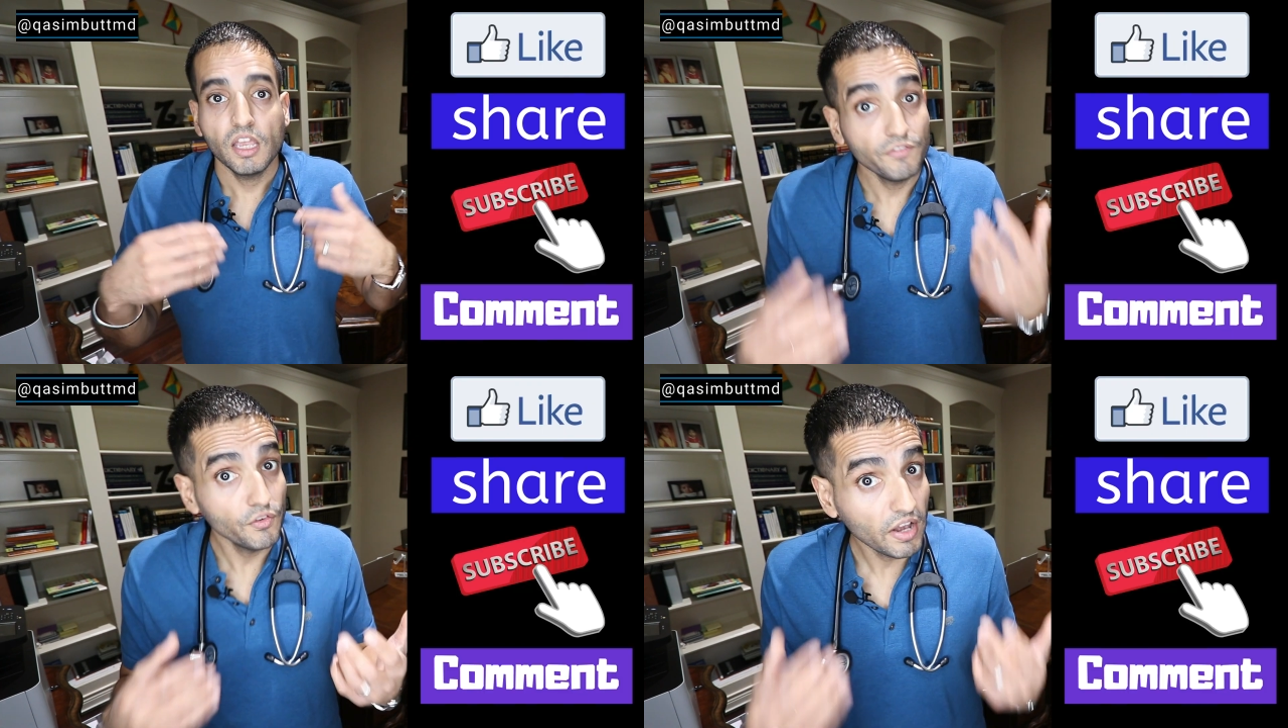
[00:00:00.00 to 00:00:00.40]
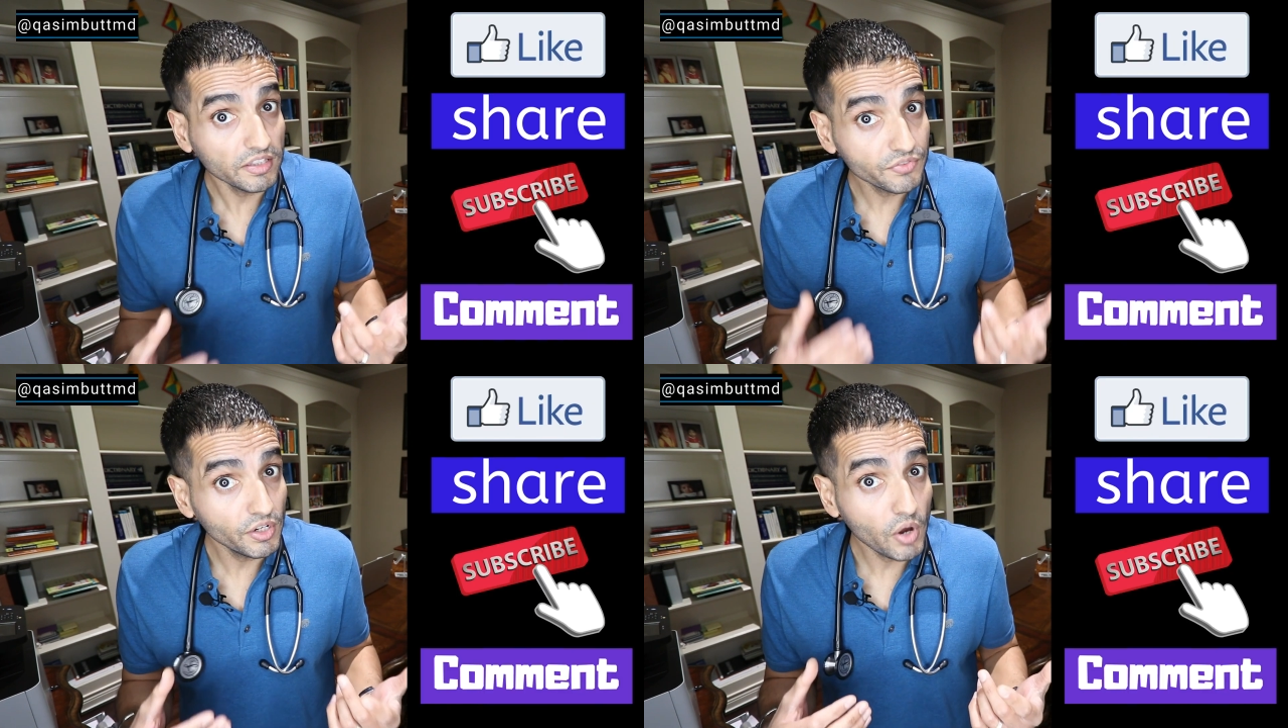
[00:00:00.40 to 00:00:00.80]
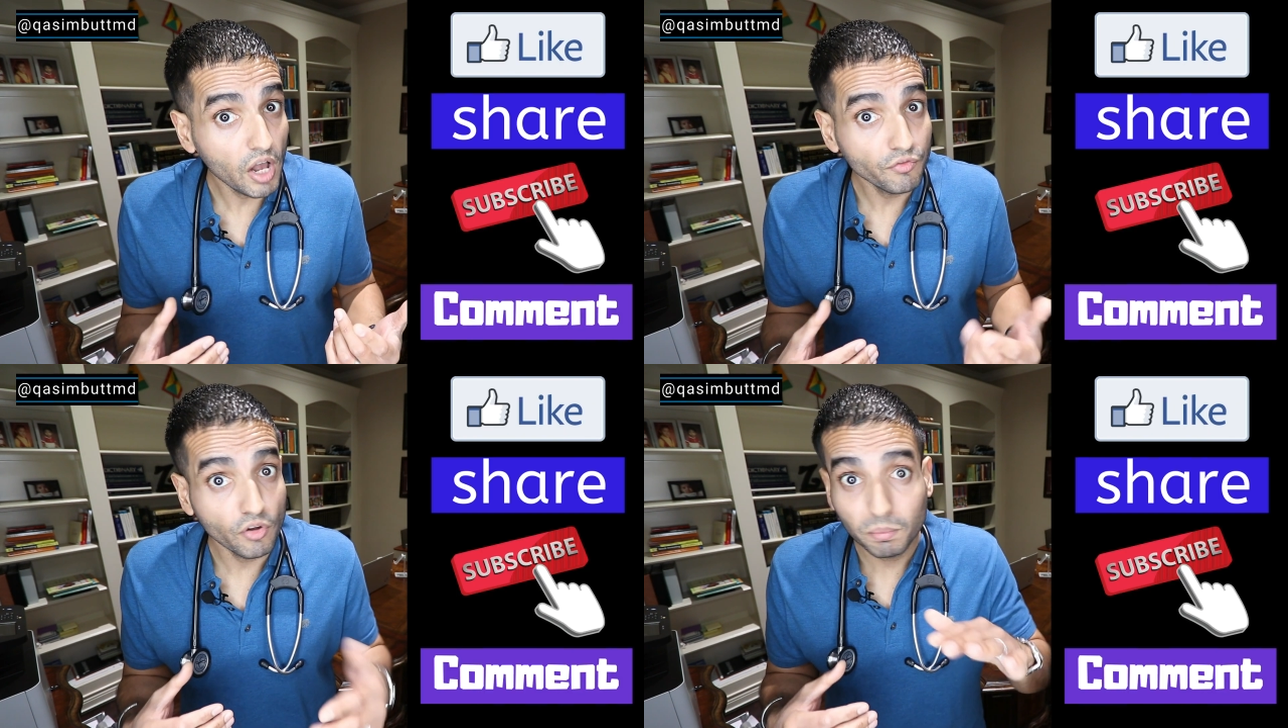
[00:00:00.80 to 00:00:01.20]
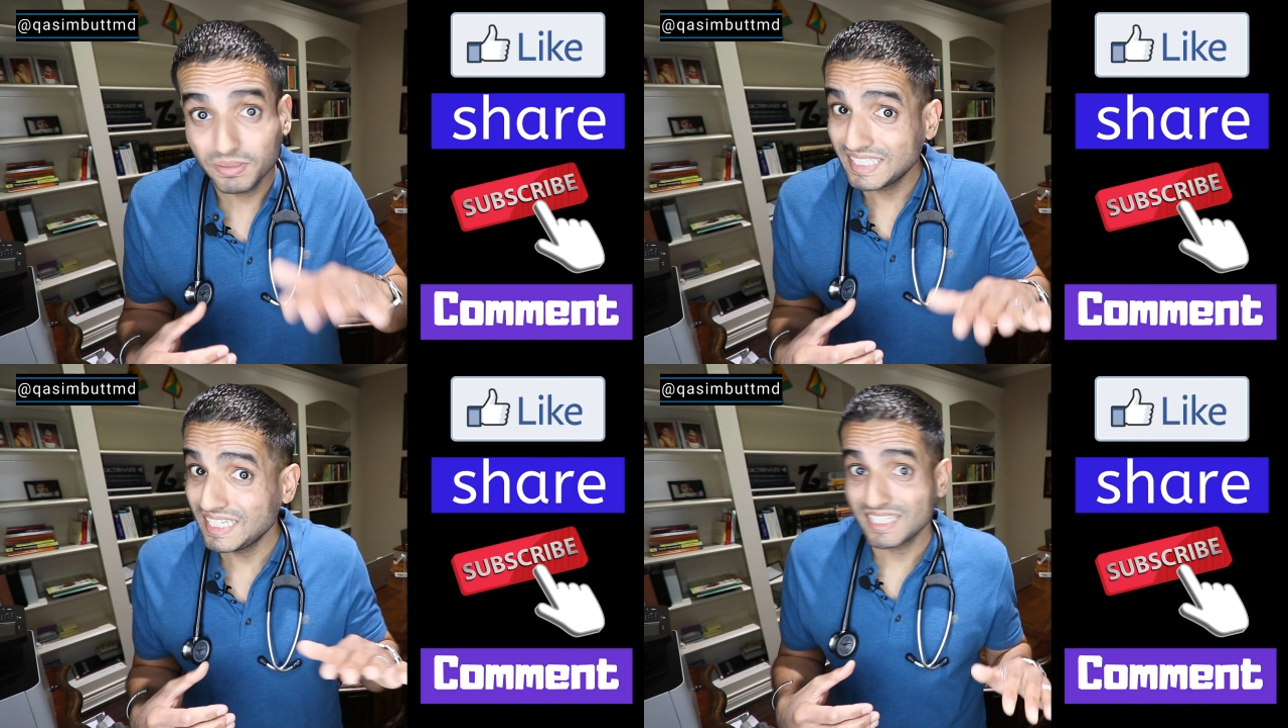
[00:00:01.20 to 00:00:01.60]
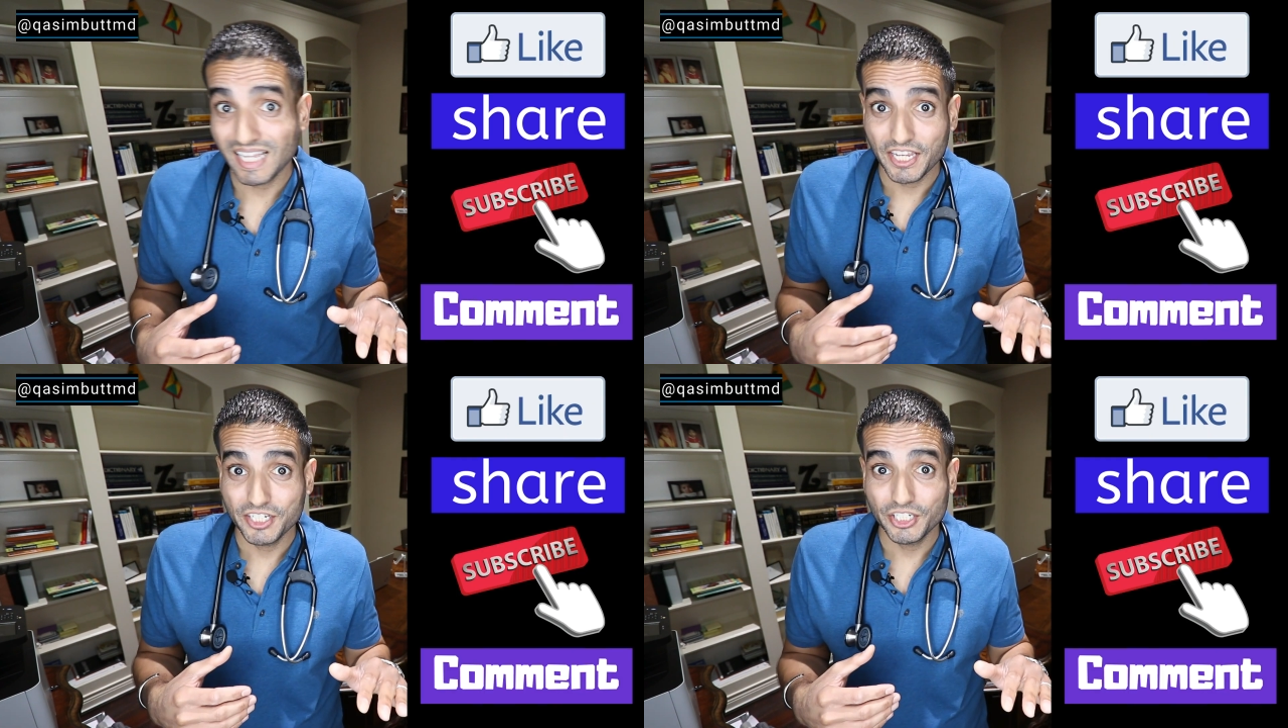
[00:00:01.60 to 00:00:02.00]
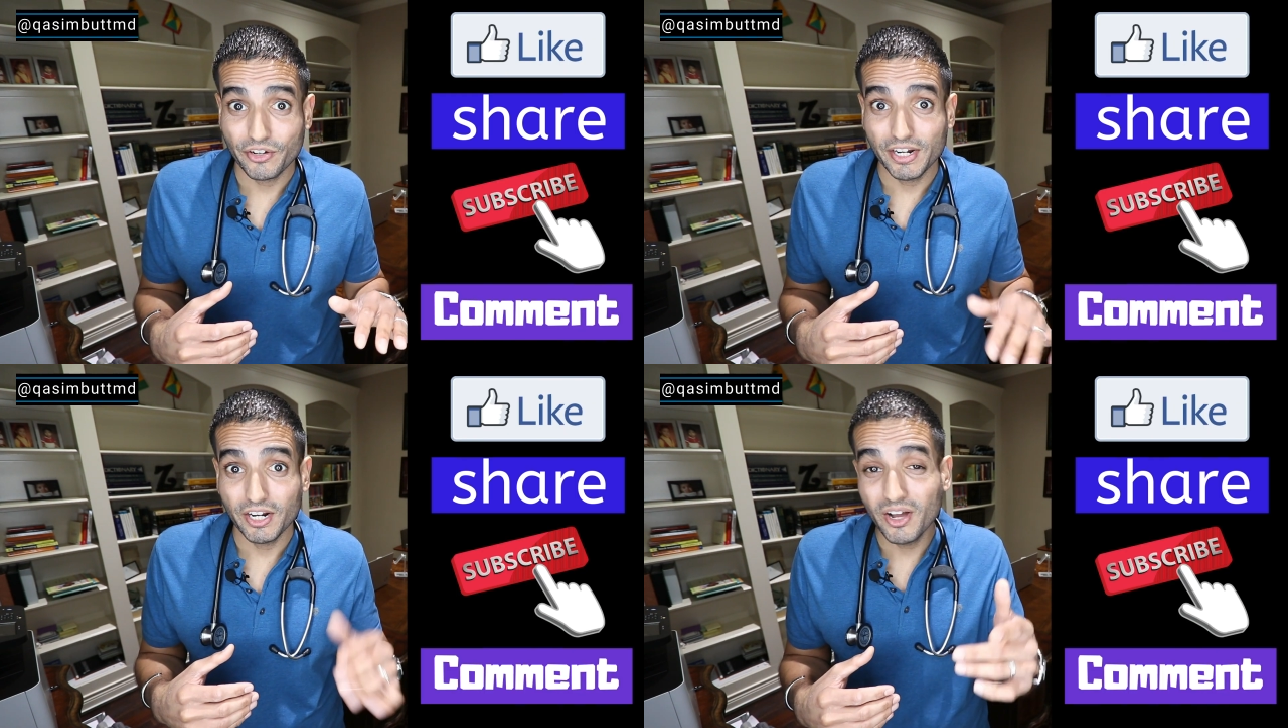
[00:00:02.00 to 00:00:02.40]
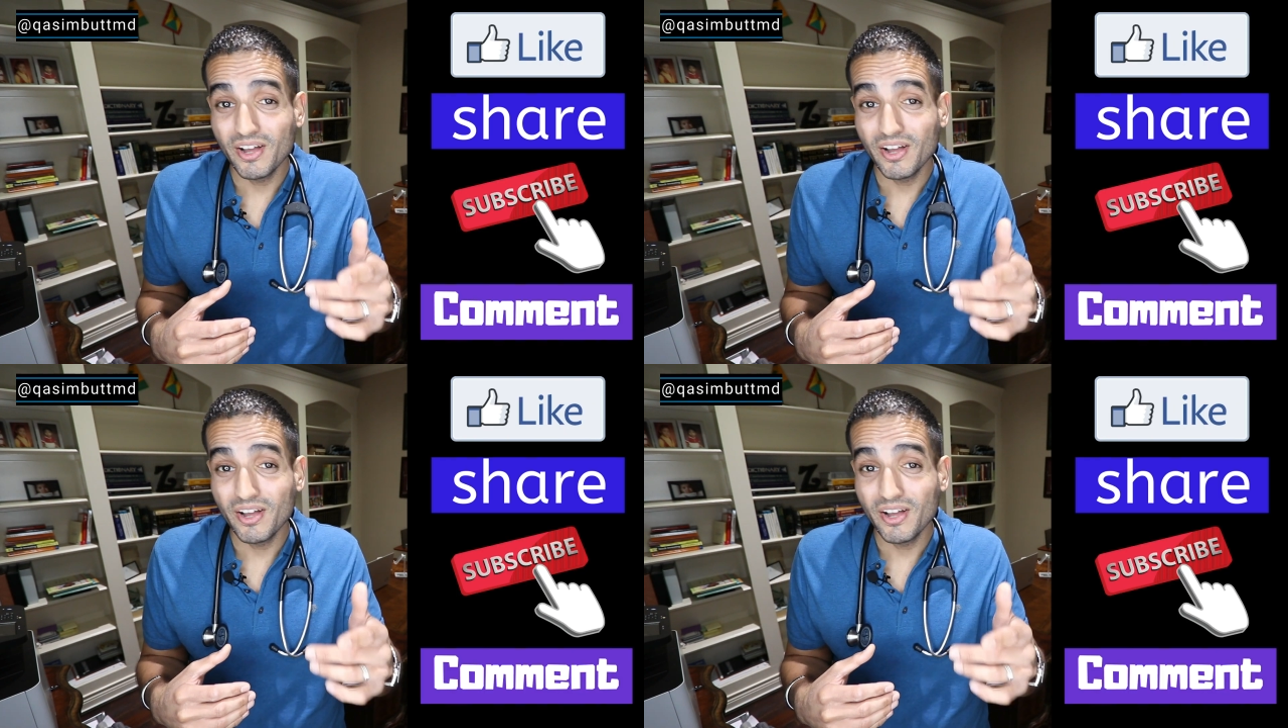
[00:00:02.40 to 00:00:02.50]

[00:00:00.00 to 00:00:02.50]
If you found this video helpful, please like and share it.